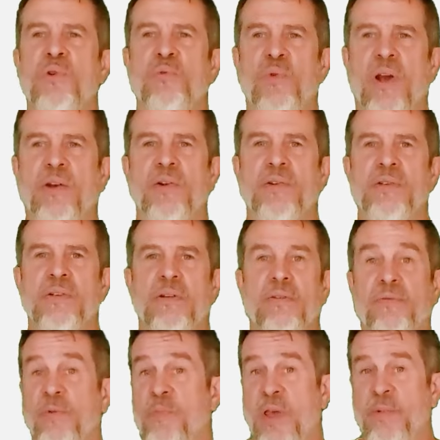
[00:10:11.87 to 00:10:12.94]
records
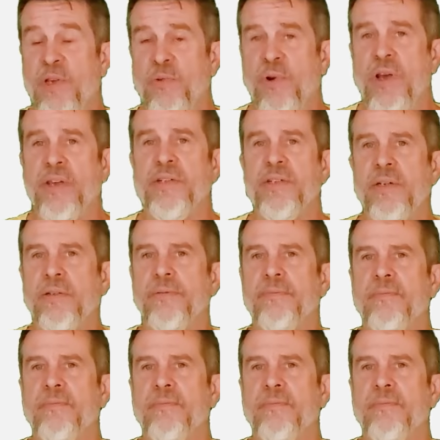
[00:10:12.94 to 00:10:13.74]
for baby Grace.